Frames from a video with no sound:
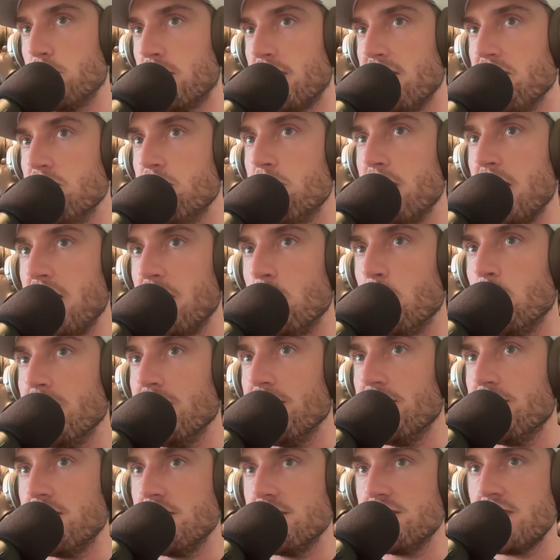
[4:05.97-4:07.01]
where I've been
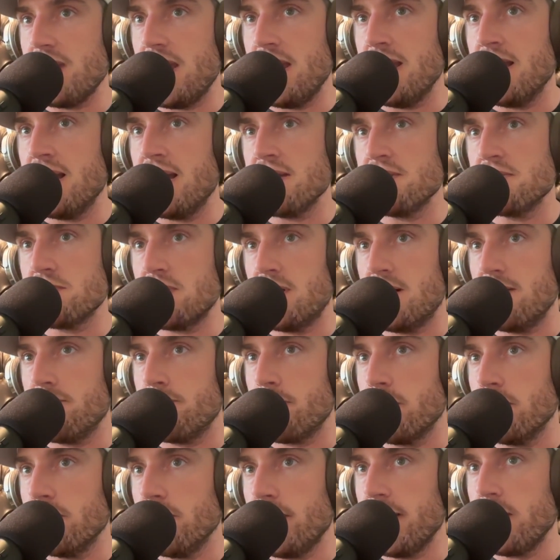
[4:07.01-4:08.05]
with this AI
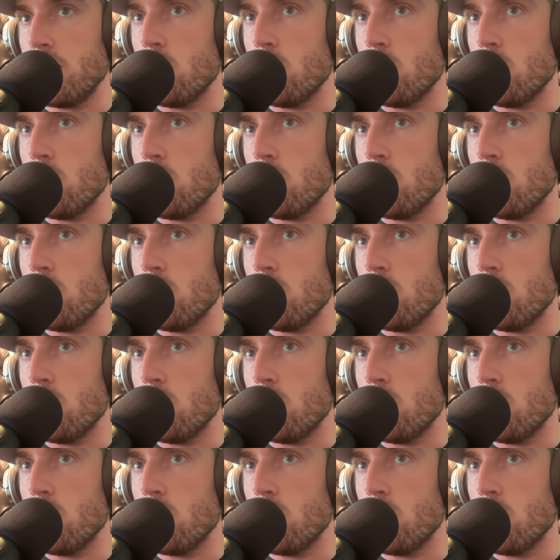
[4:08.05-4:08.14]
software like